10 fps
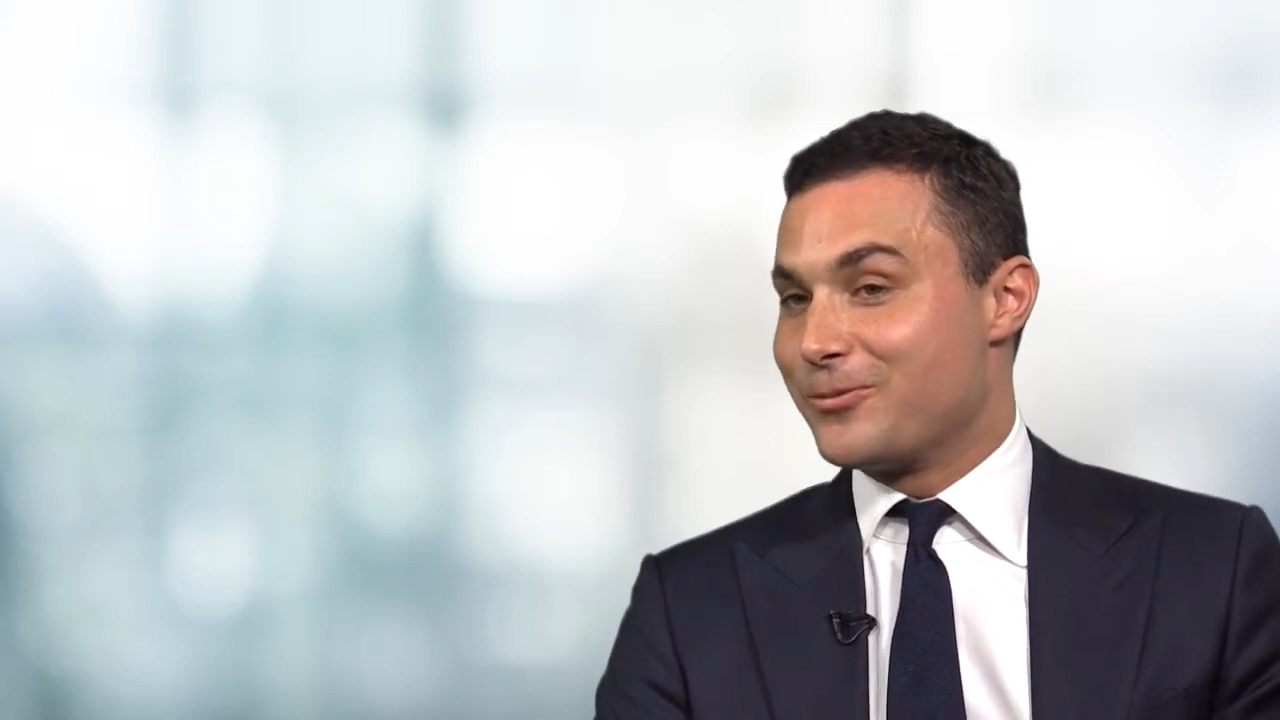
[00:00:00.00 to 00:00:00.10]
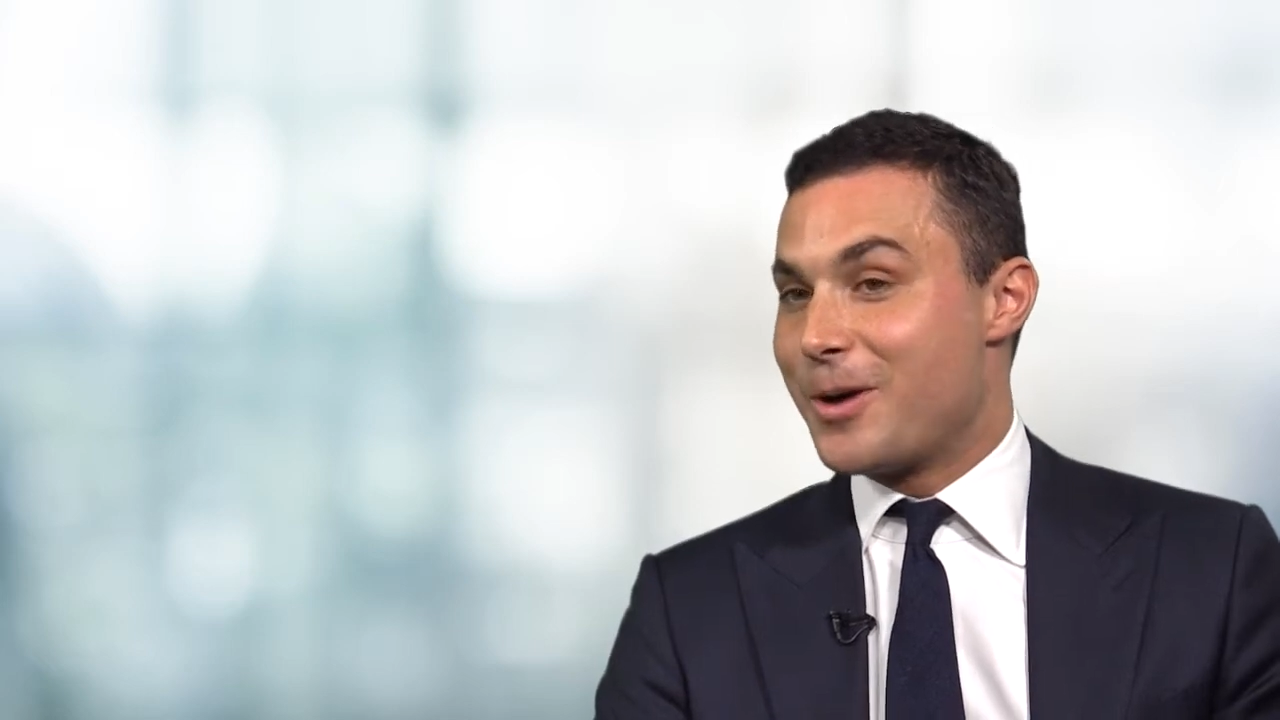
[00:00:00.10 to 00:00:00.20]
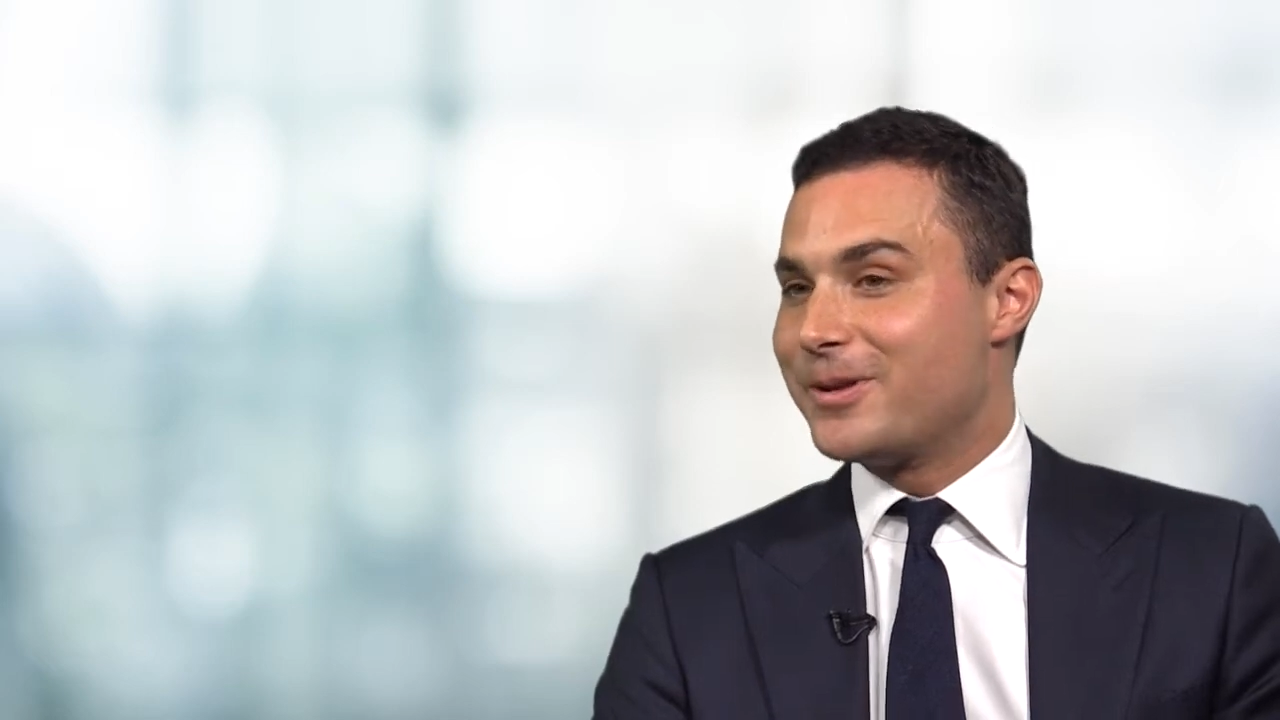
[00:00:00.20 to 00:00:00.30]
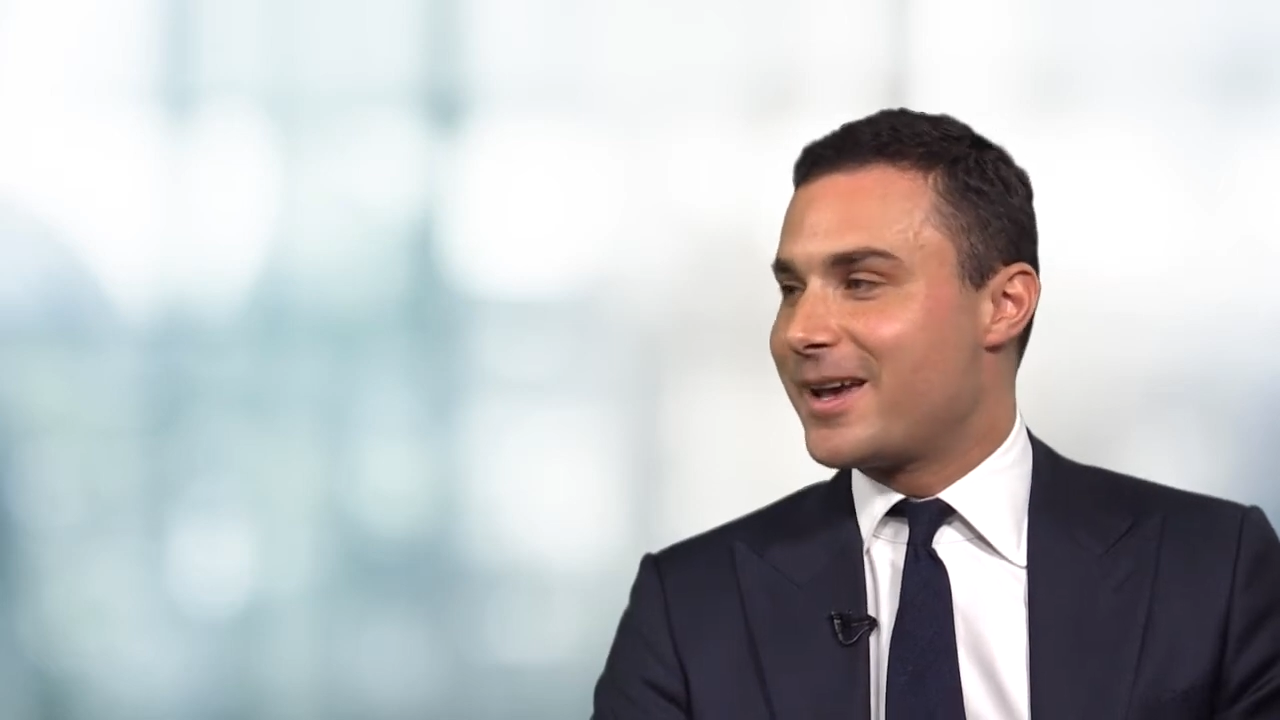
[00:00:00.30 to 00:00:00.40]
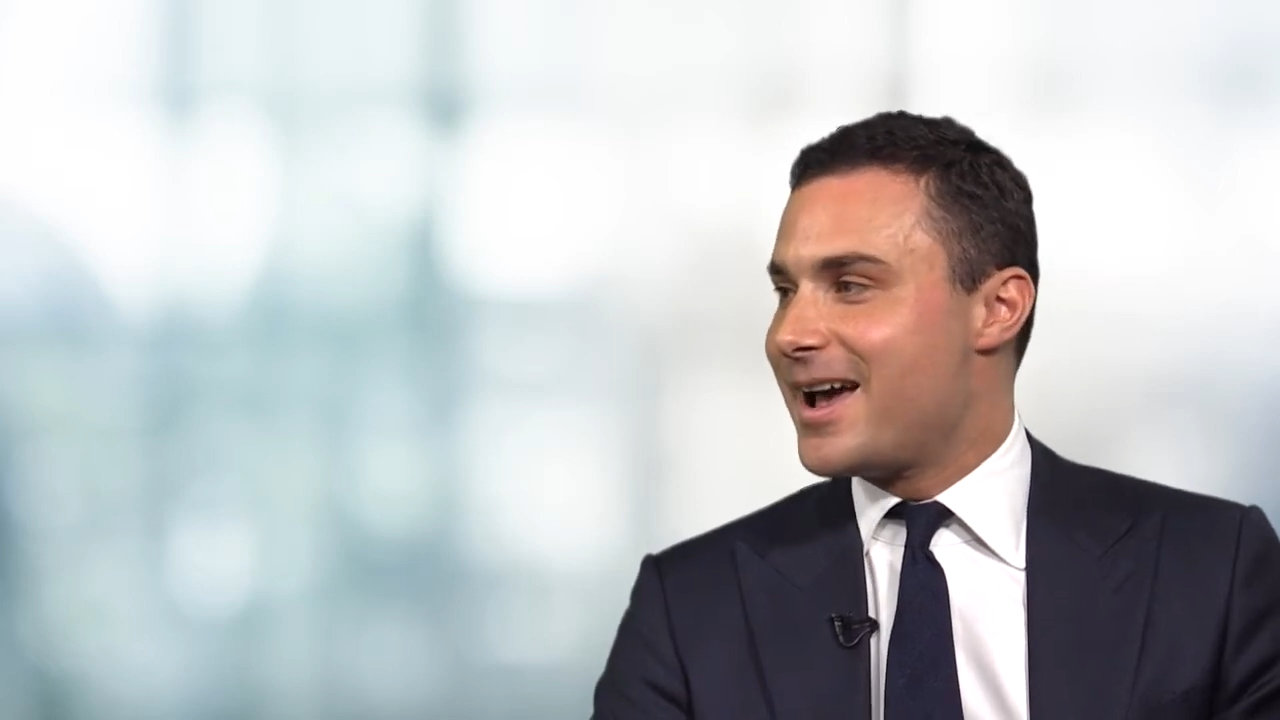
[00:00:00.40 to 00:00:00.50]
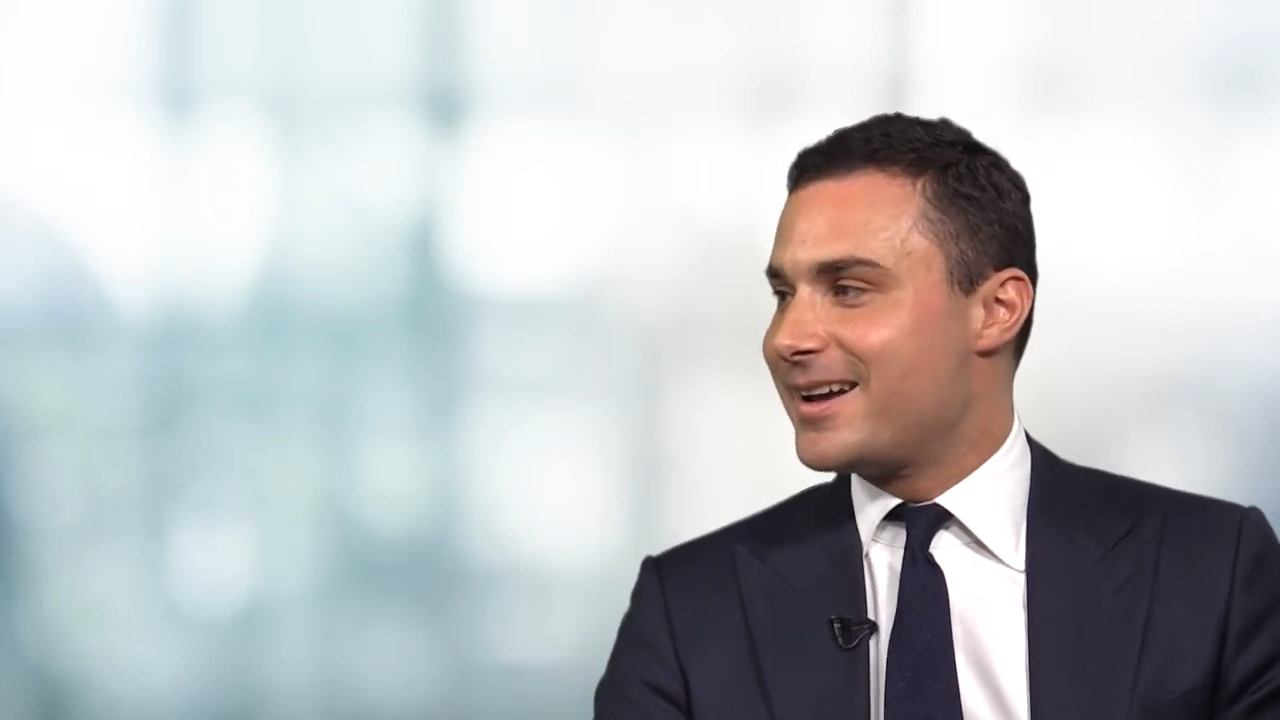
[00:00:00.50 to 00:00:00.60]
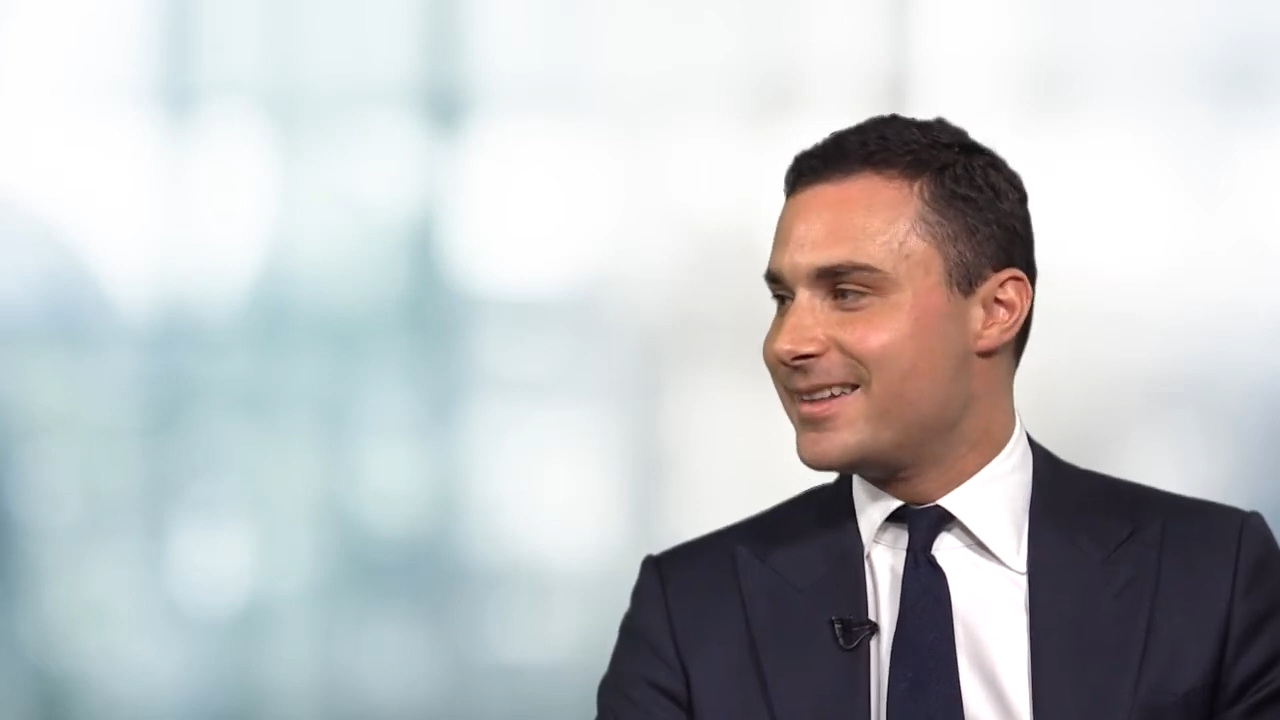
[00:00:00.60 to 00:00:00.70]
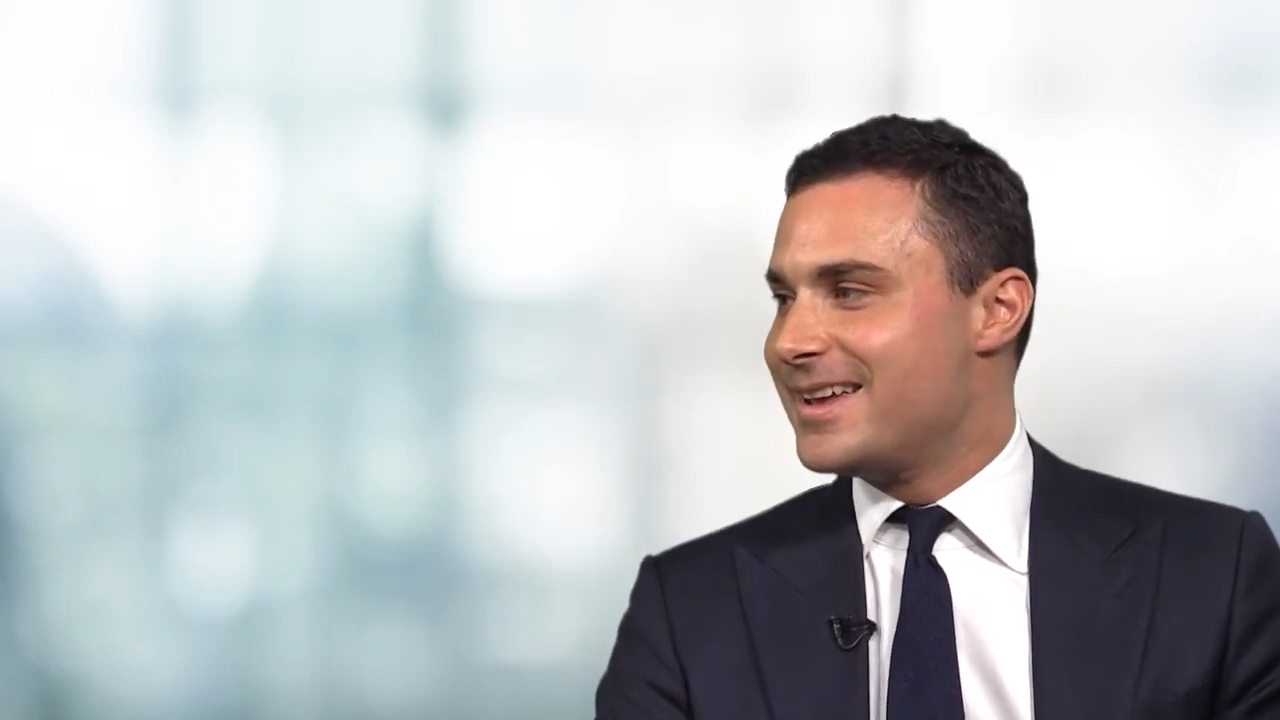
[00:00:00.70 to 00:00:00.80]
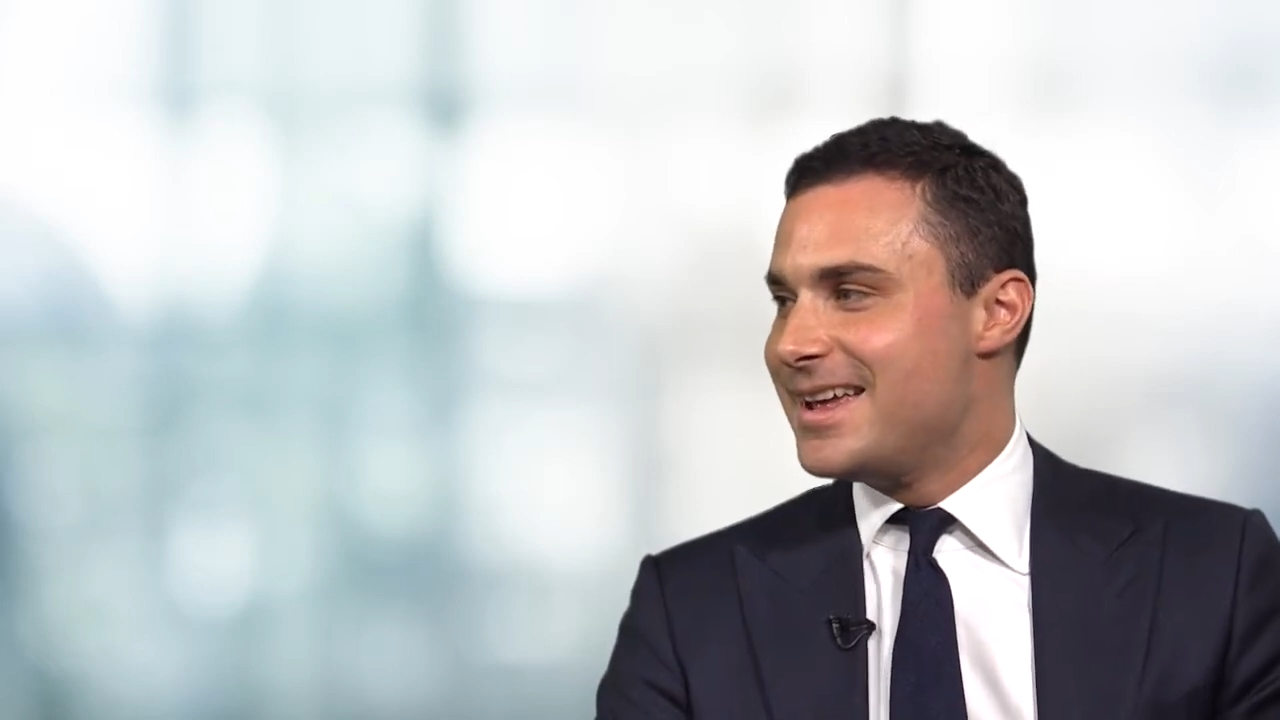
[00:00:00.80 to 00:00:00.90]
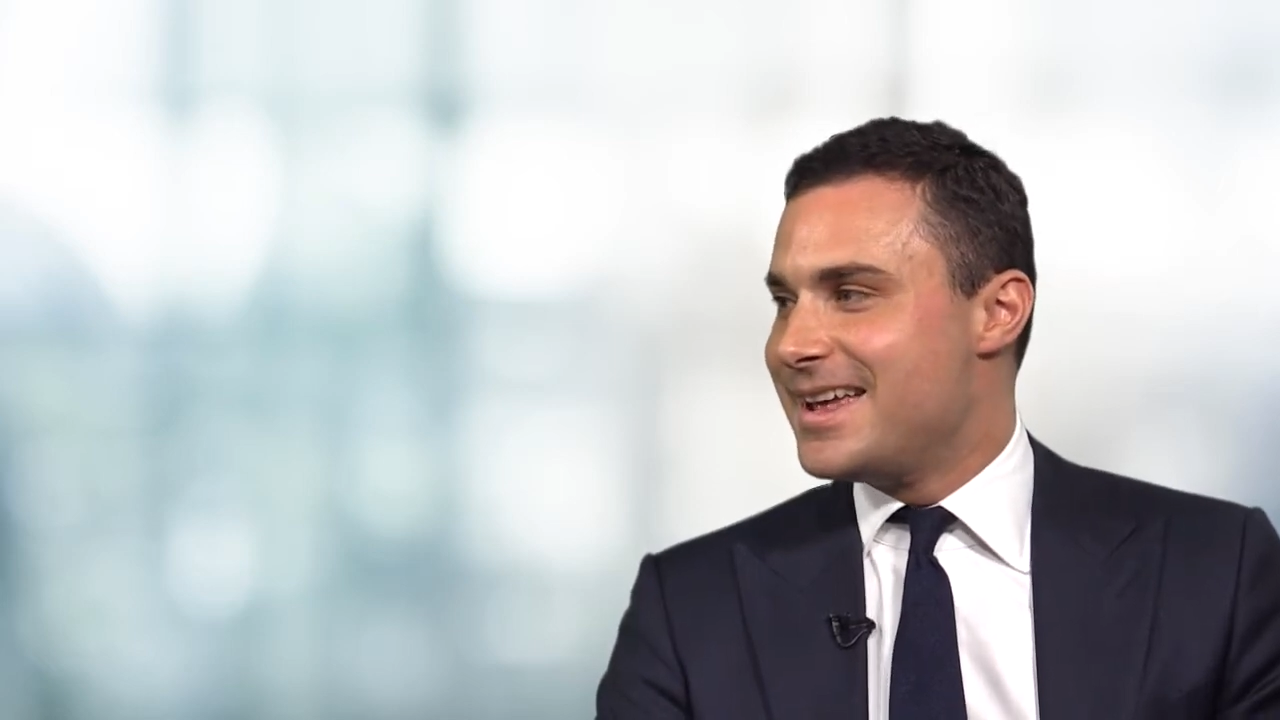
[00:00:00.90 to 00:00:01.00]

replicate it